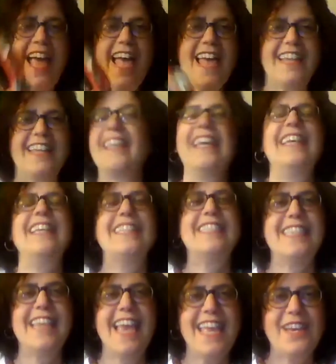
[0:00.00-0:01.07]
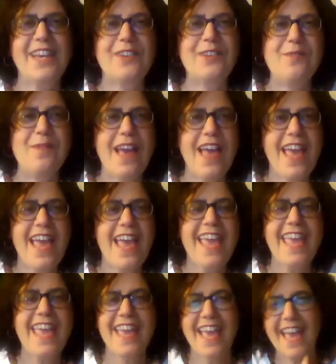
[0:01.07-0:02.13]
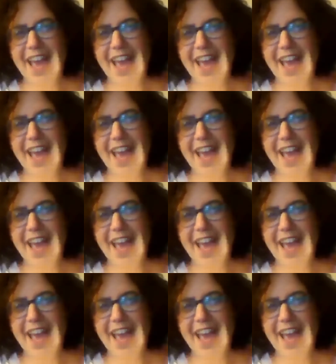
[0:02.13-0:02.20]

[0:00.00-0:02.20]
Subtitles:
and take it away,